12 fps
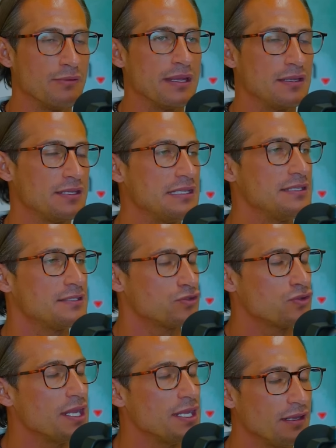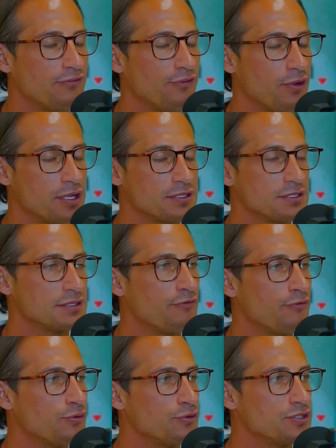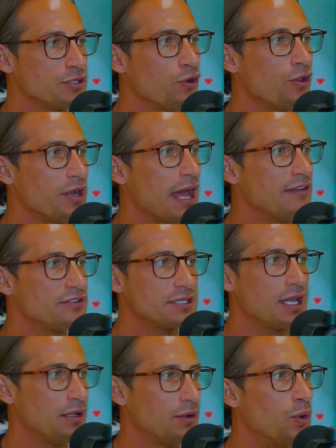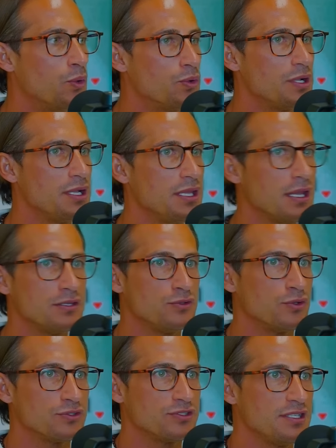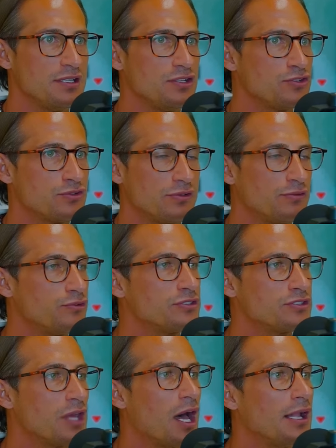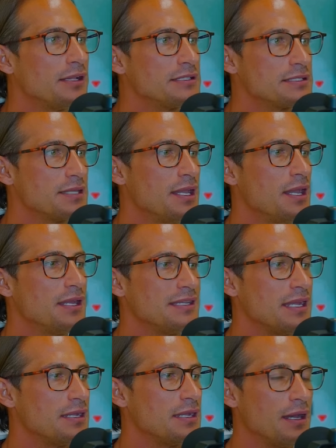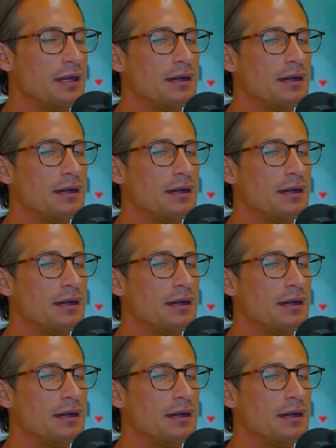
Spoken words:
when these trading influencers are focusing on lifestyle only, and you don't see literal results, then